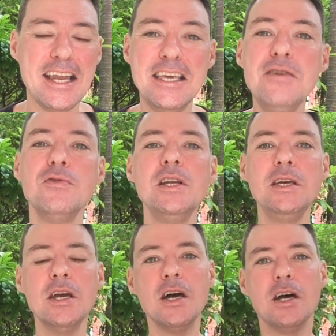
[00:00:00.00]
he
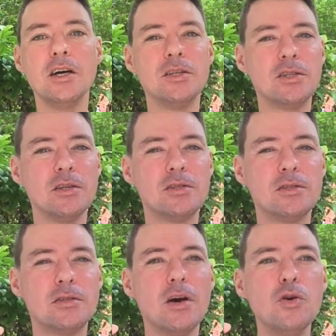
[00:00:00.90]
really
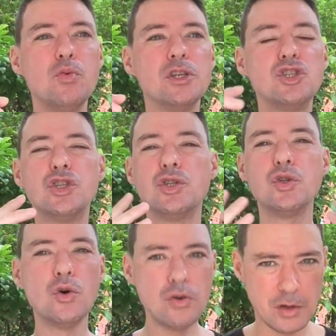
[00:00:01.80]
talked with
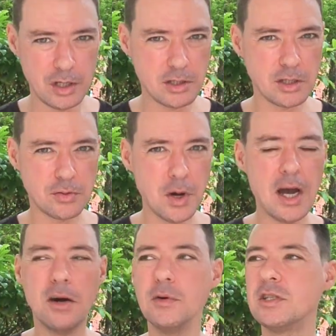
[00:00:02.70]
stories as
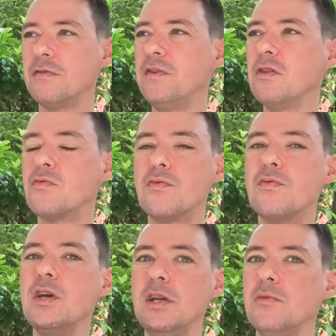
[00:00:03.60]
well, which I think
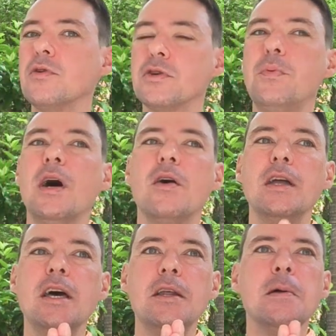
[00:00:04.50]
really works well. And
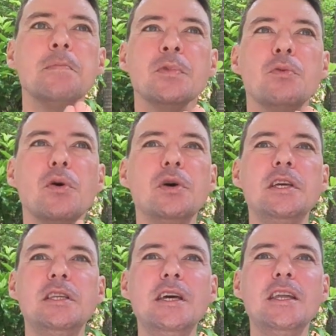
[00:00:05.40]
then what he
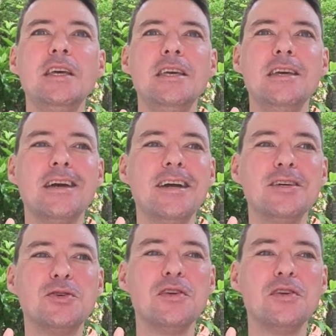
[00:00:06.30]
did, he kind of sort of